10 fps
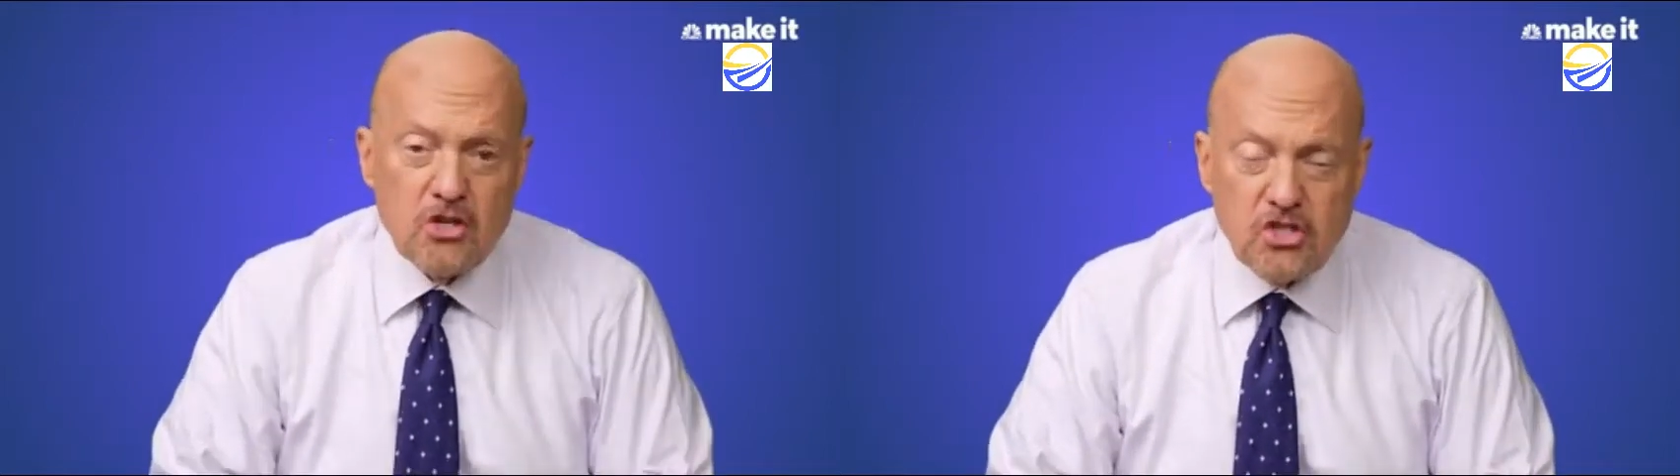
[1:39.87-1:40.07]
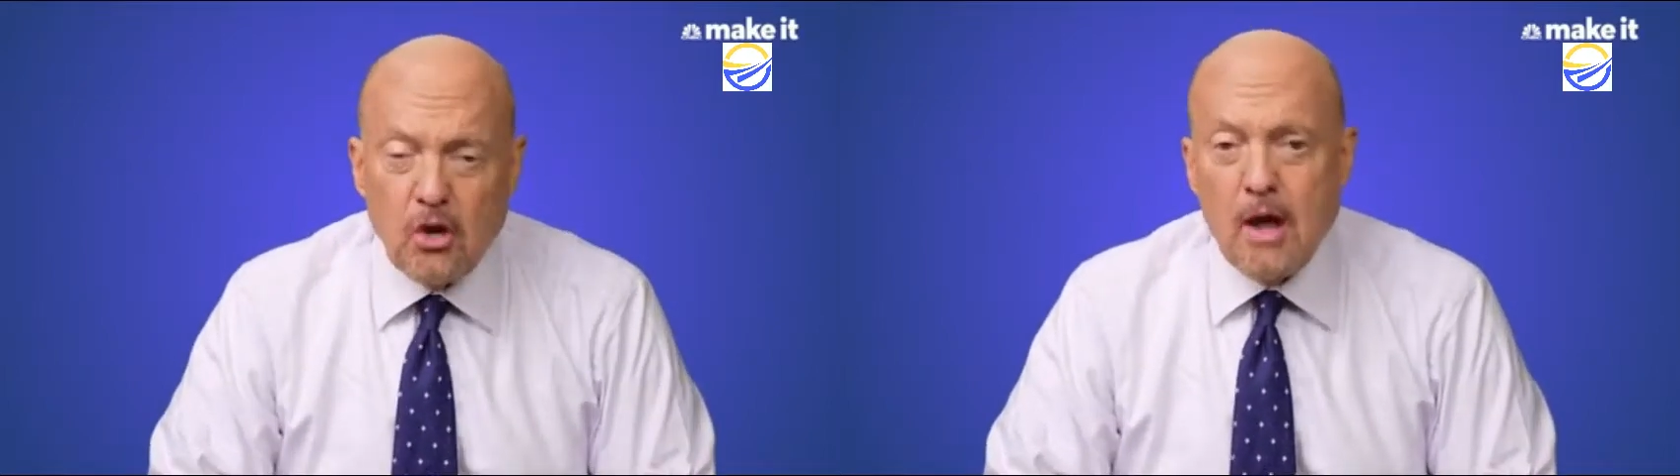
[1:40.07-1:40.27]

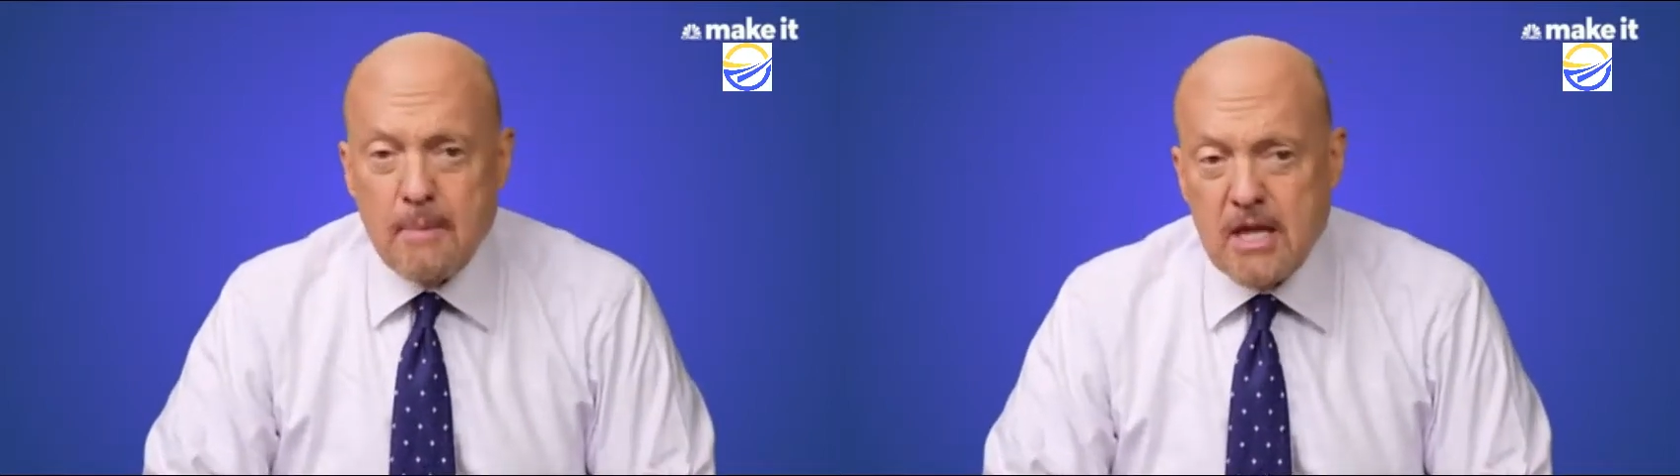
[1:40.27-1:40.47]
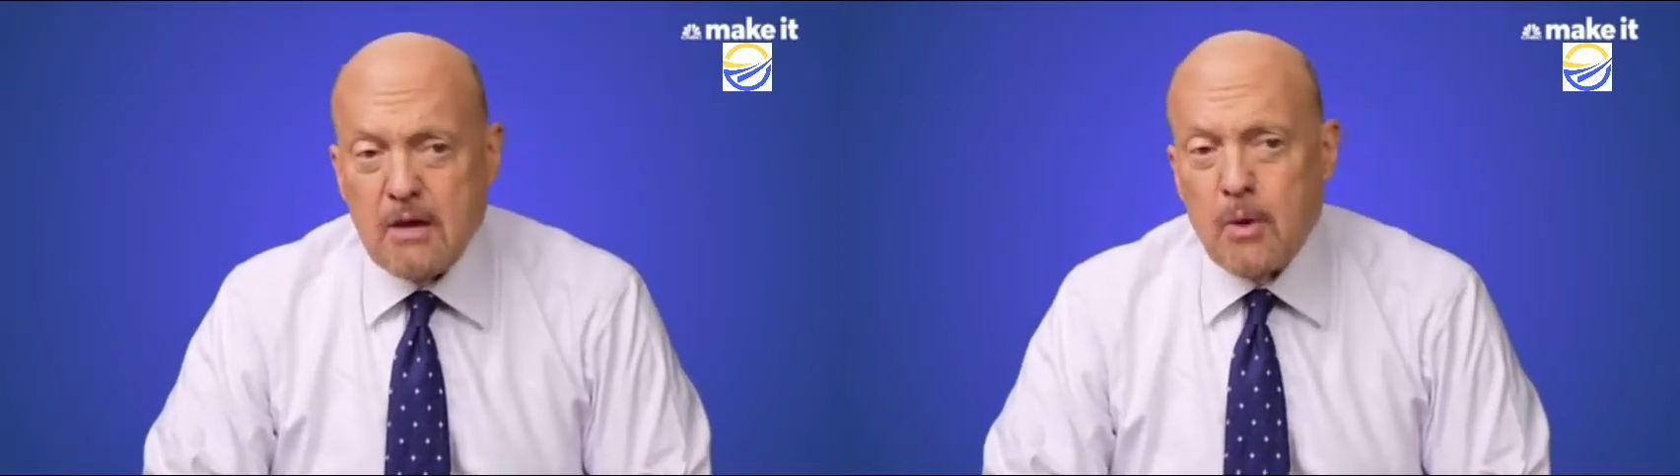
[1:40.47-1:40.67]
So, I
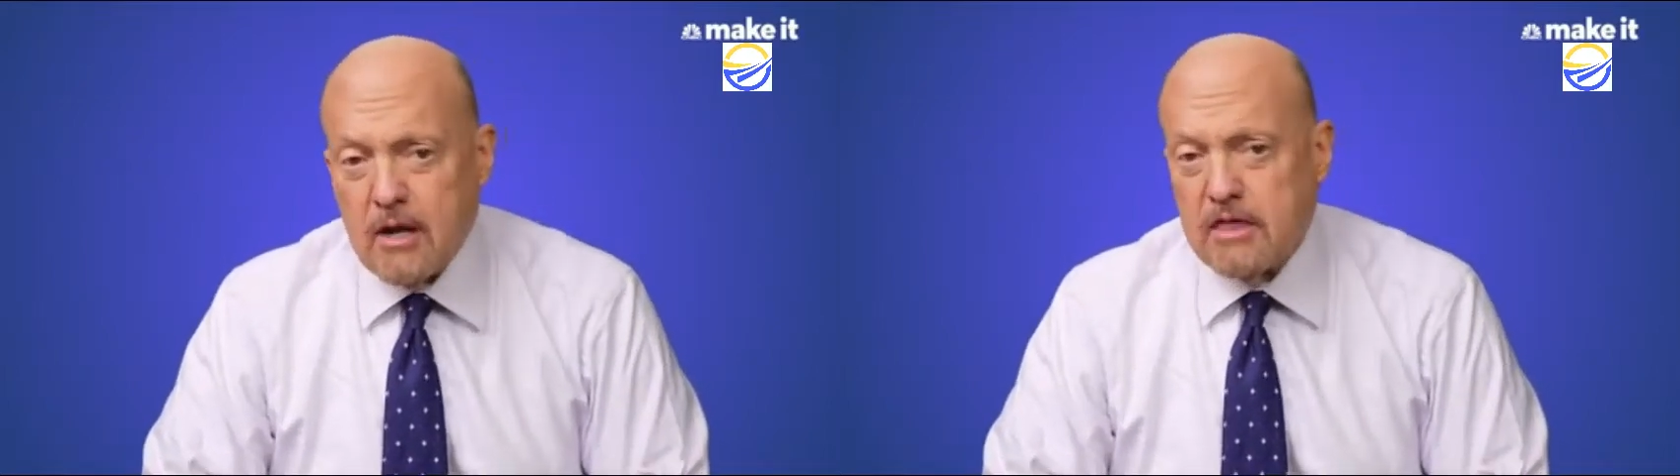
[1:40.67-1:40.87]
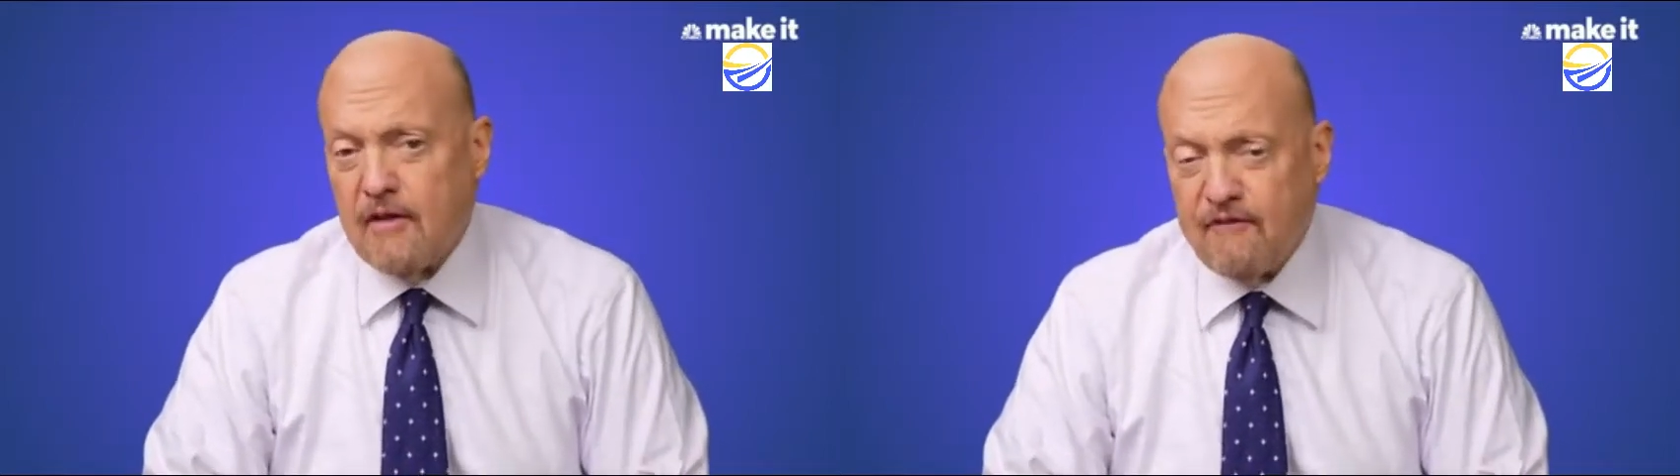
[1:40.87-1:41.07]
mean, you
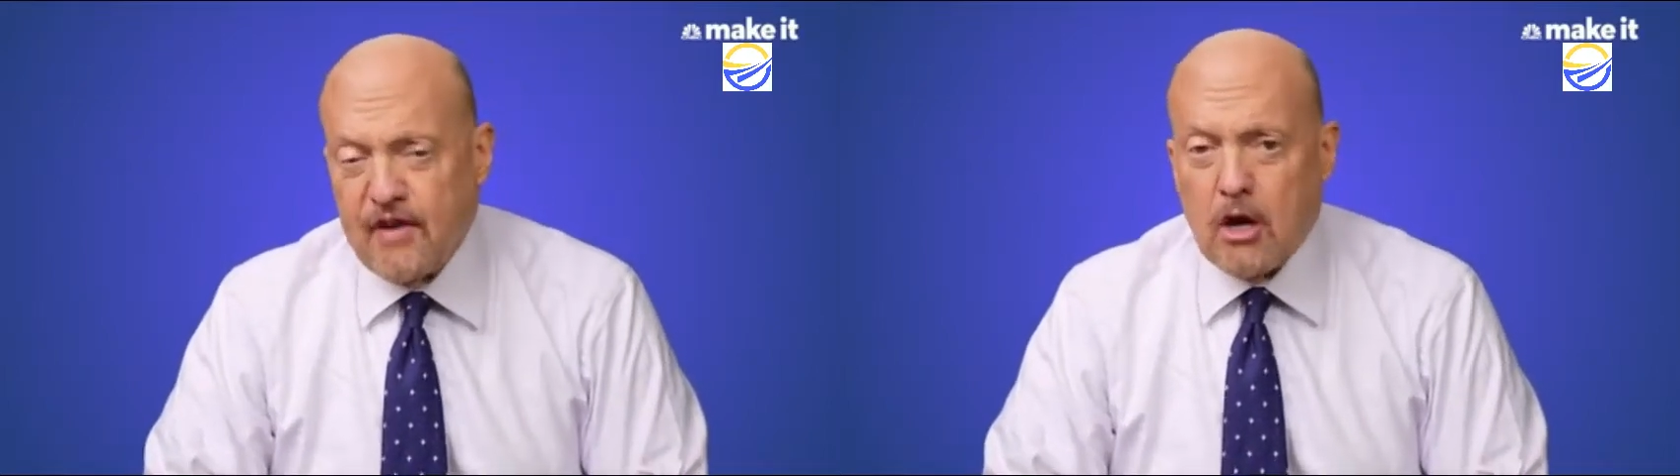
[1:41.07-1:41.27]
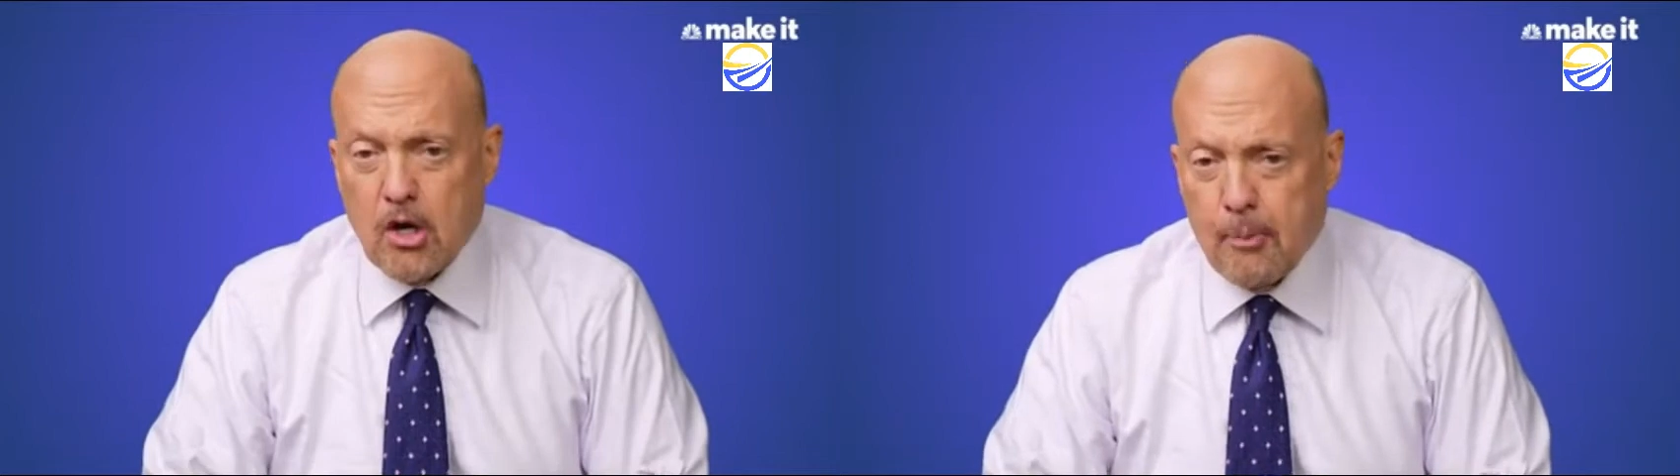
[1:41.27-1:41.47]
want to
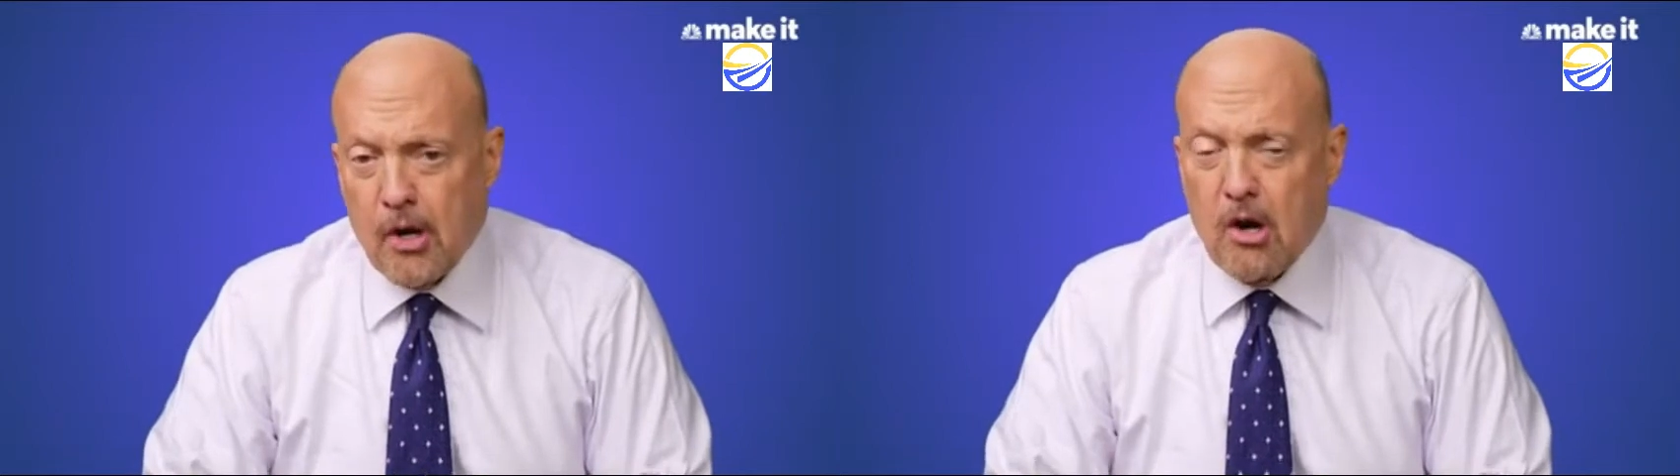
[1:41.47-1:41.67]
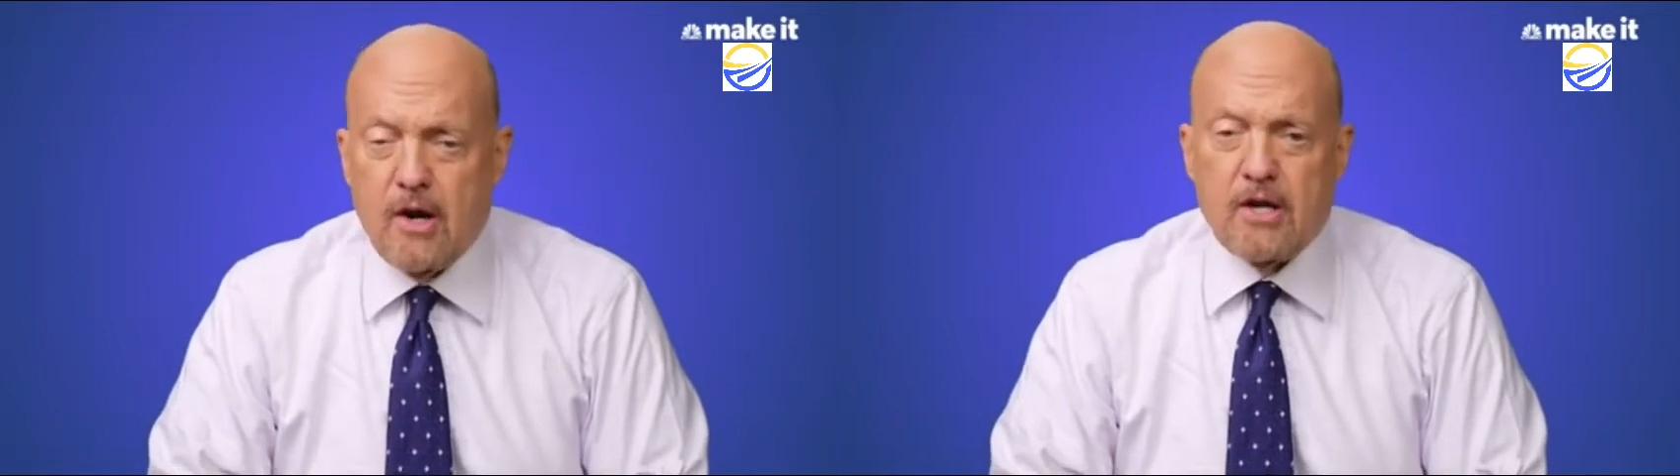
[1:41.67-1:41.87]
figure out your
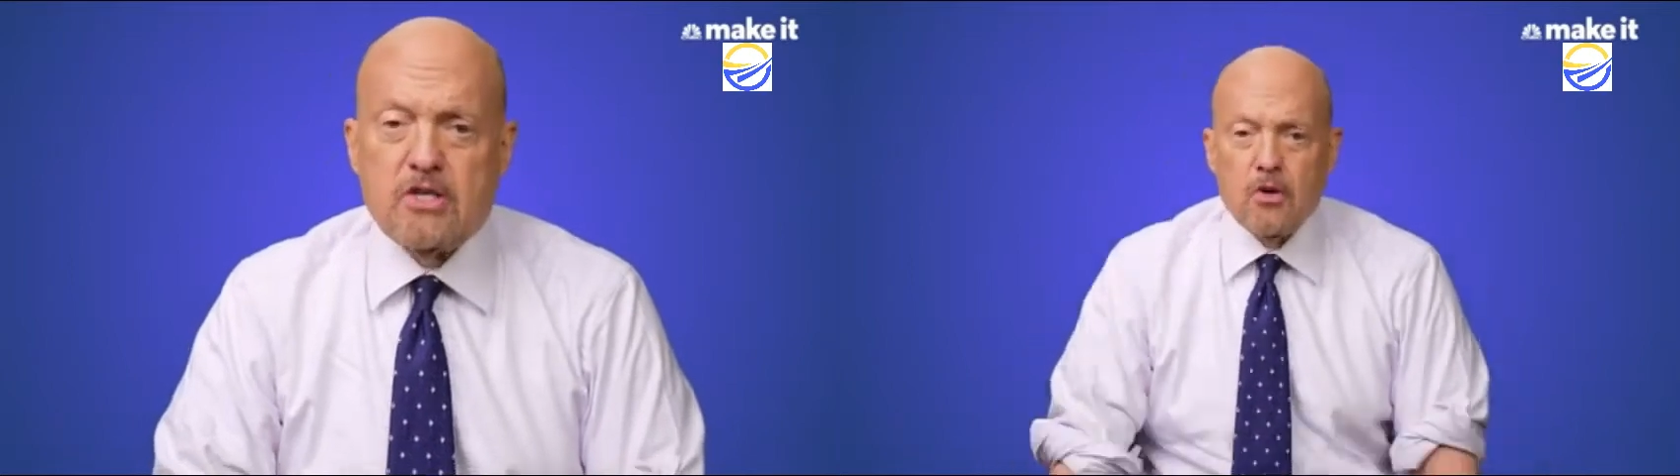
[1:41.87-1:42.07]
priorities.